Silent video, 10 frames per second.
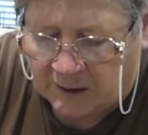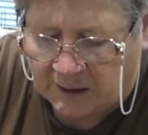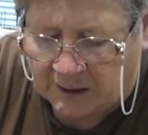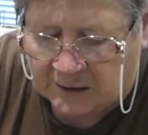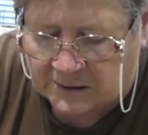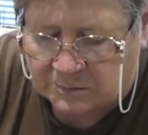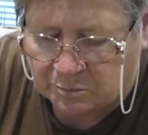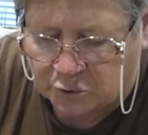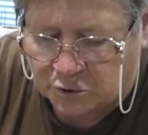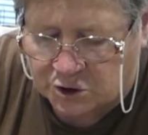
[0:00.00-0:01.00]
it
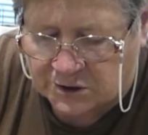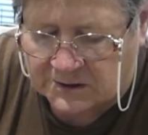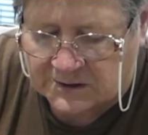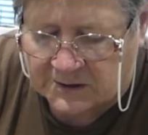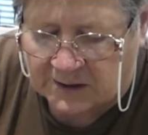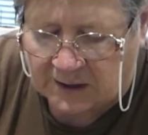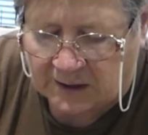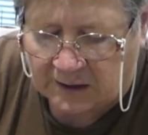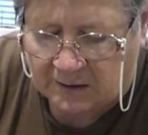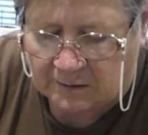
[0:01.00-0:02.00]
pushes
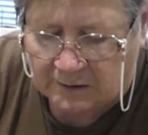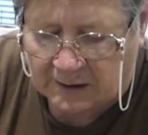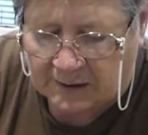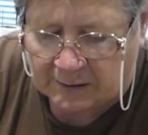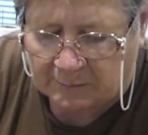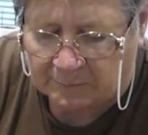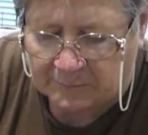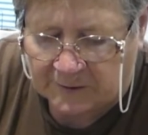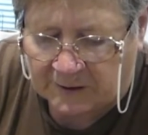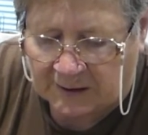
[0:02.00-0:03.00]
the
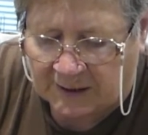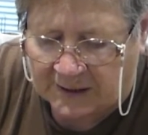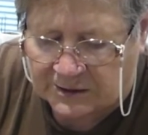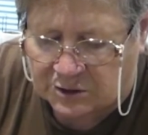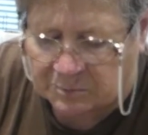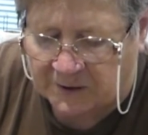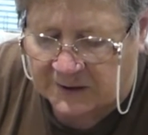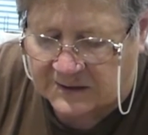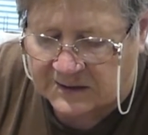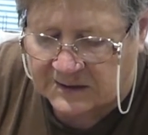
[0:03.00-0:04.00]
larger
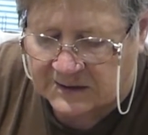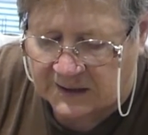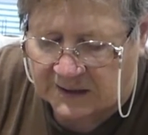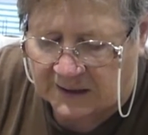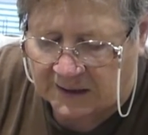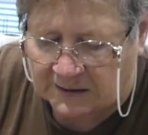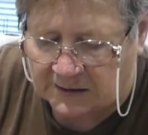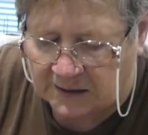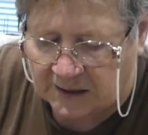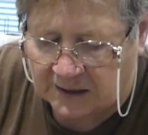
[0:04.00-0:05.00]
pieces in
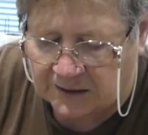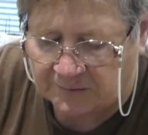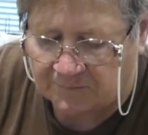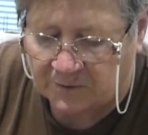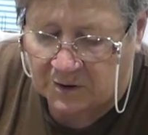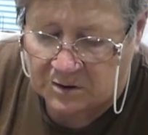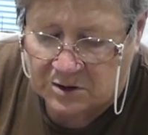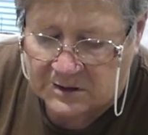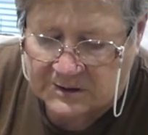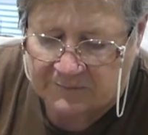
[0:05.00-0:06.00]
underneath. If not,
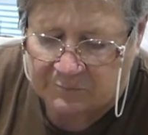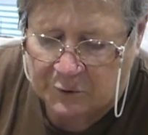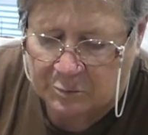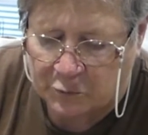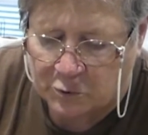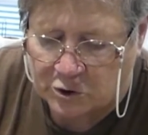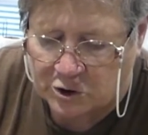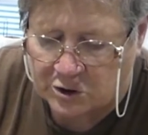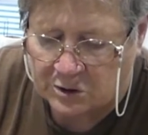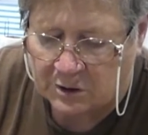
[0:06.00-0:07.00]
just give them a
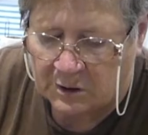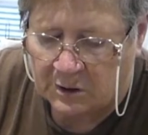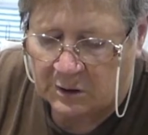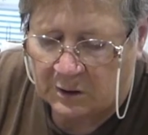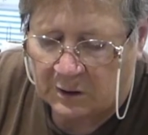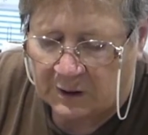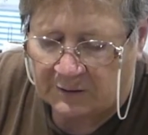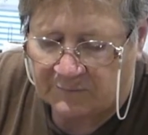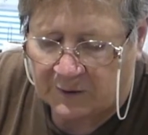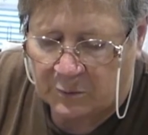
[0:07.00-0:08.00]
push. And
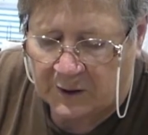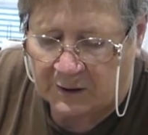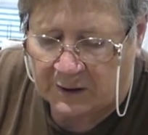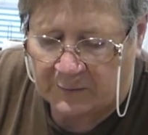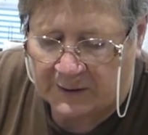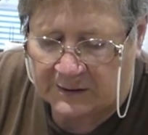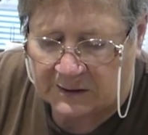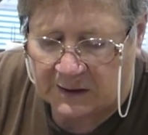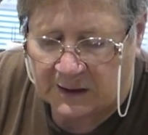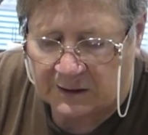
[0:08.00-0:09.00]
if they won't go
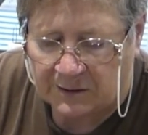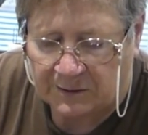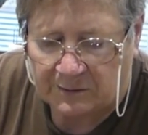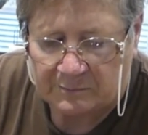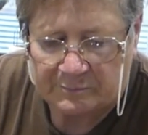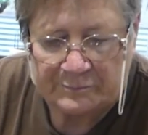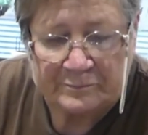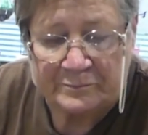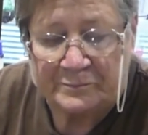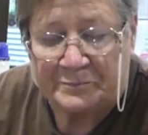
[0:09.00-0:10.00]
underneath,
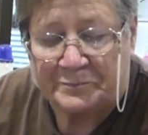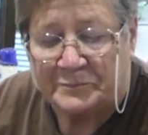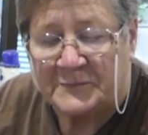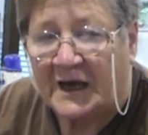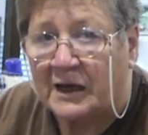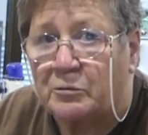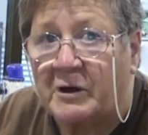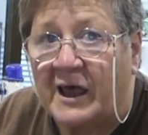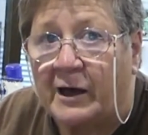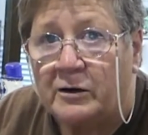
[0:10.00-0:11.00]
take them
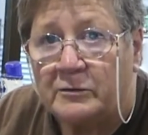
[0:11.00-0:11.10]
out.